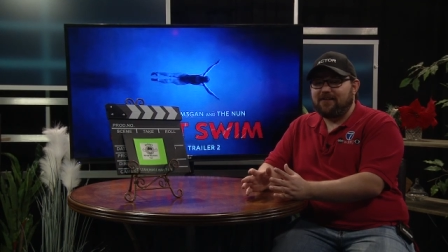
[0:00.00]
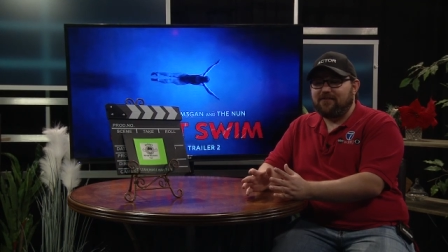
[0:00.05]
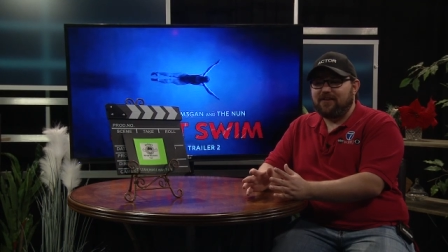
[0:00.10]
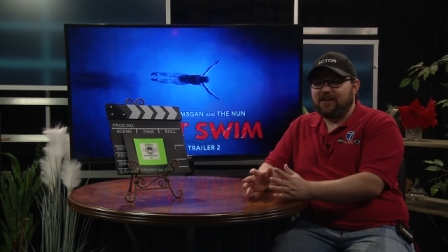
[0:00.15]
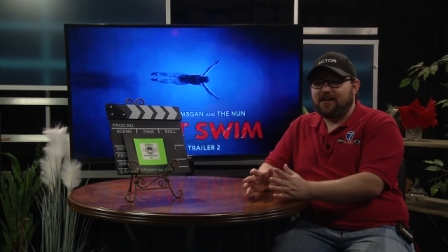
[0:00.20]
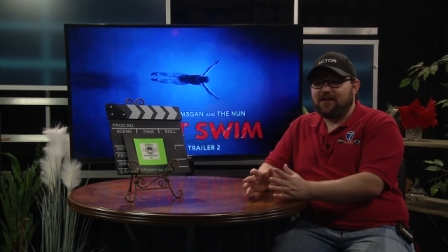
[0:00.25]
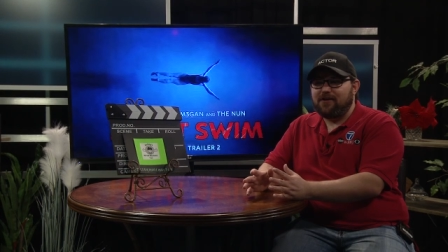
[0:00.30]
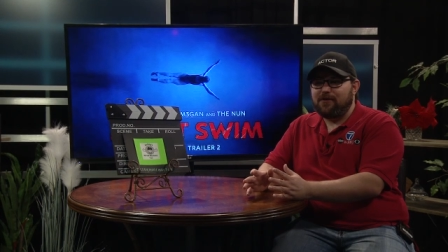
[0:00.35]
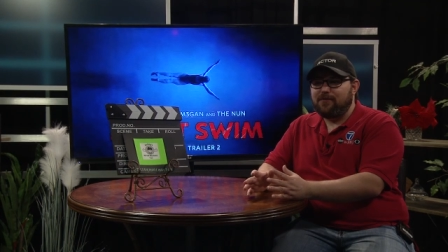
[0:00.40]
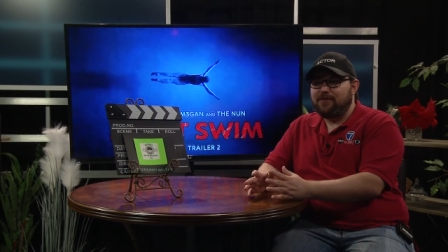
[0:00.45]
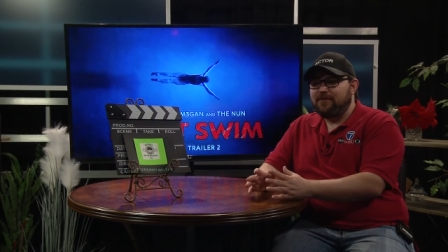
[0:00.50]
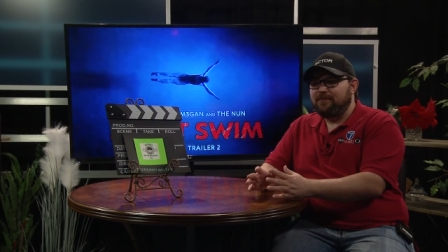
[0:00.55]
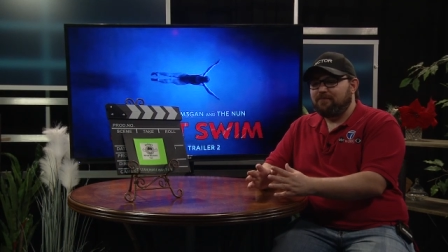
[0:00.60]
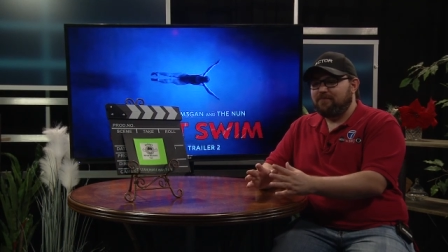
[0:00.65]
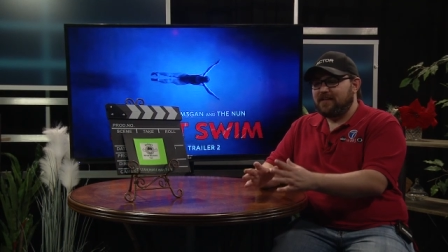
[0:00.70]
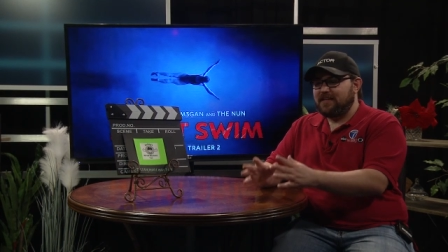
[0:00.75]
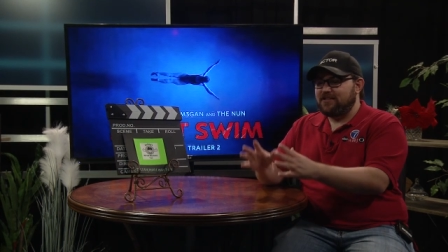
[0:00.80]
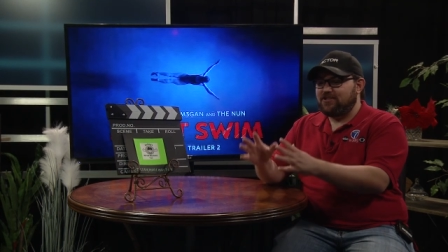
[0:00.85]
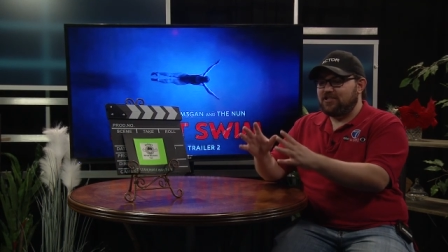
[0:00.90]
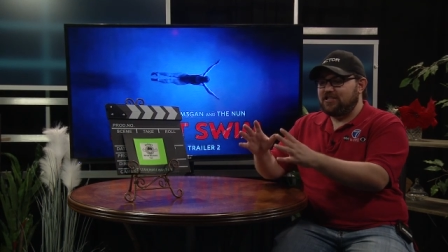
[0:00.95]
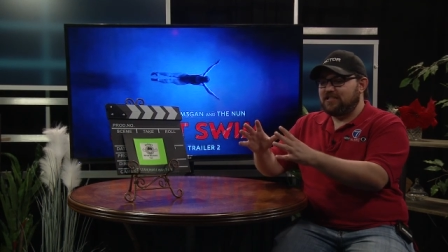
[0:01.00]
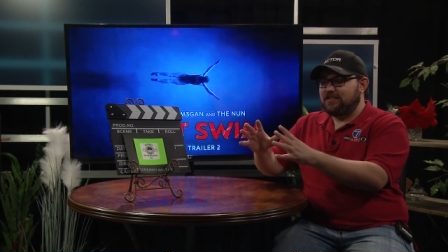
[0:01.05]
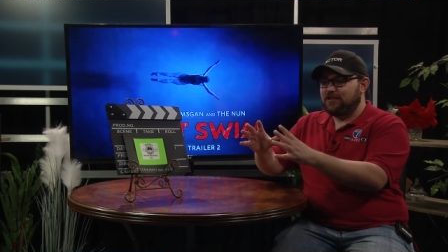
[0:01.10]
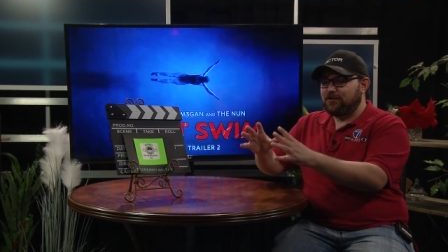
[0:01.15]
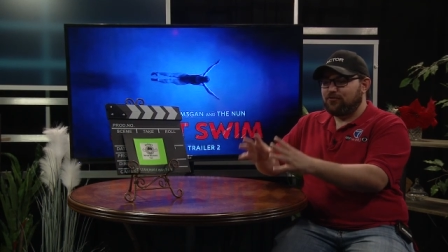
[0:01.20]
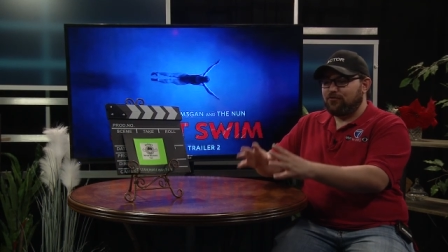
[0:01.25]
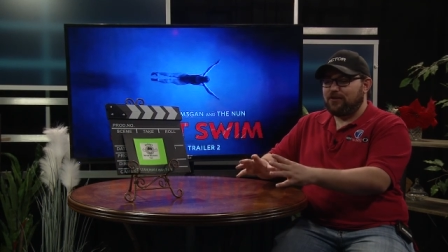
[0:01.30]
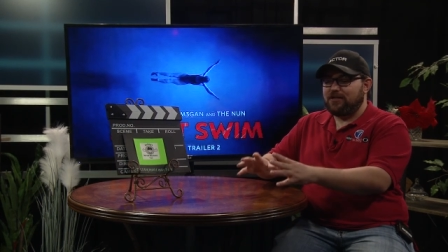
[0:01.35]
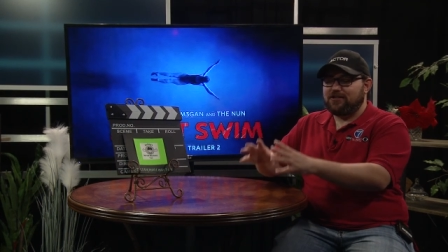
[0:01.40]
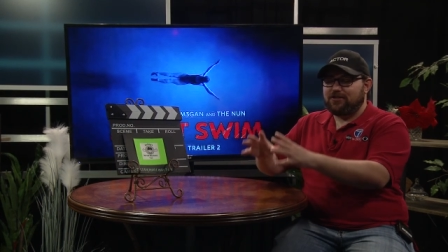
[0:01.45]
DeVito. It's just
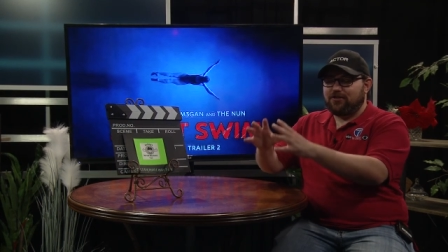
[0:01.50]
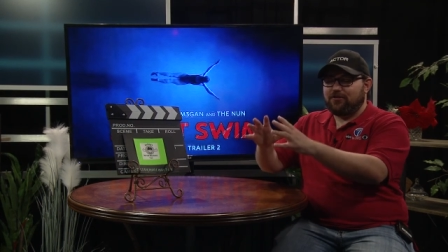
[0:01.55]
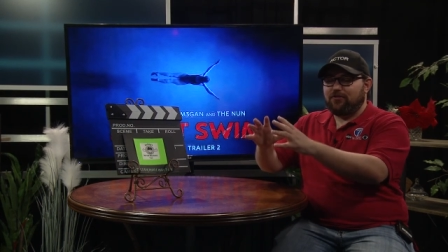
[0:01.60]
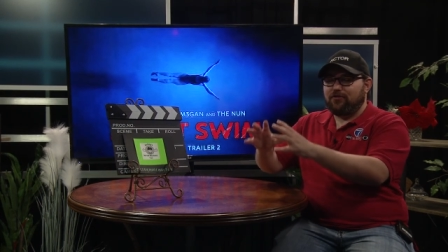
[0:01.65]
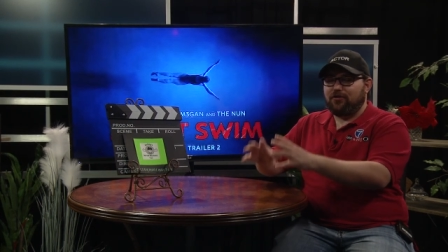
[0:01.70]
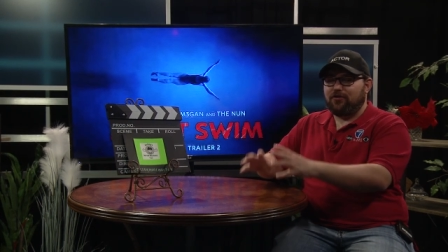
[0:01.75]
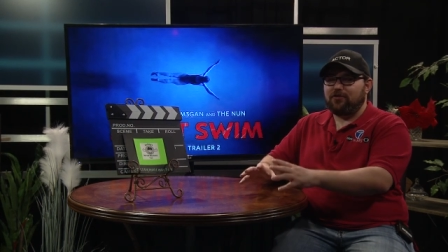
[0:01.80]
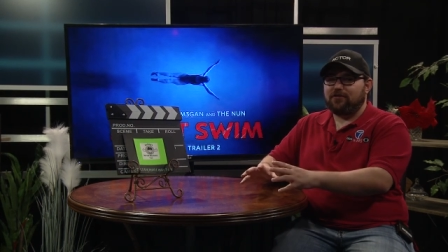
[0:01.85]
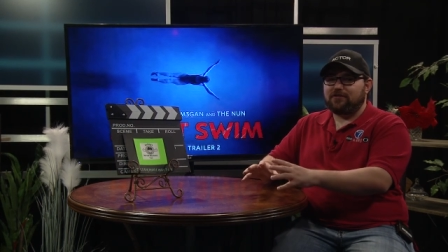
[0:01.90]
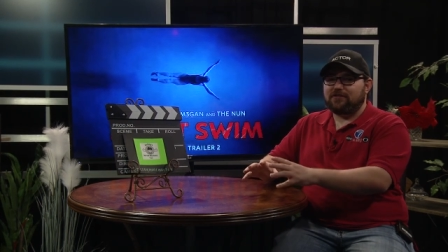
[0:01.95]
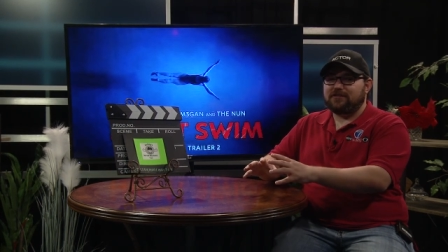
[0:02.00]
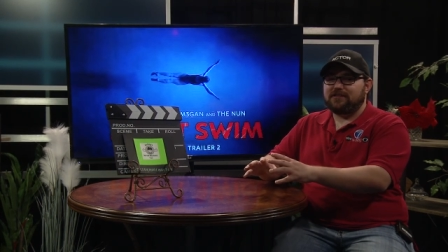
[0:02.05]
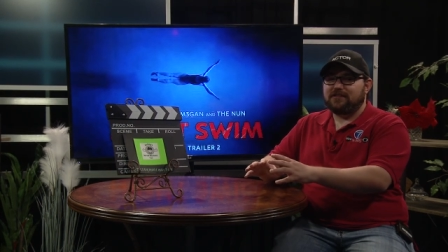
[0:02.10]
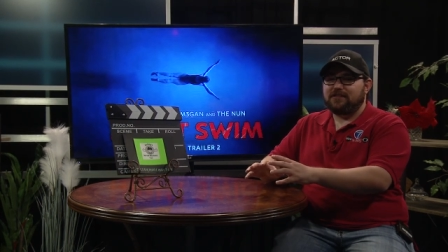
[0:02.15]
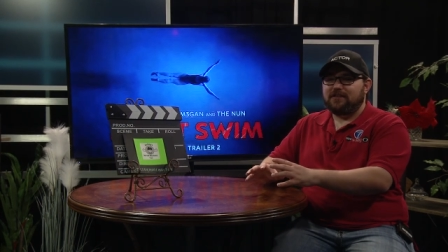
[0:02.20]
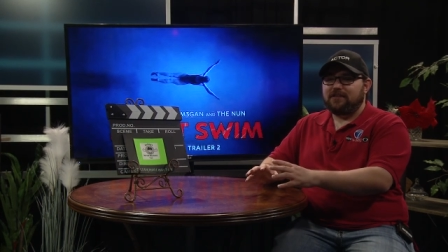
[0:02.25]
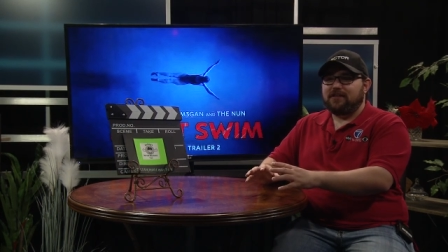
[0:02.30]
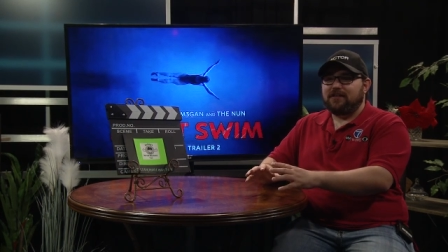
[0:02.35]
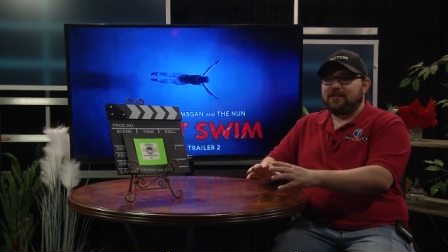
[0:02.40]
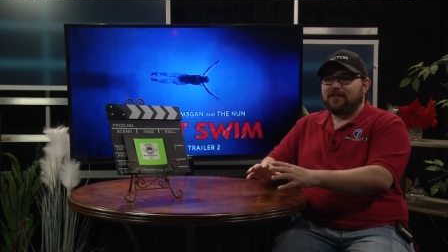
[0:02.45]
the creature looked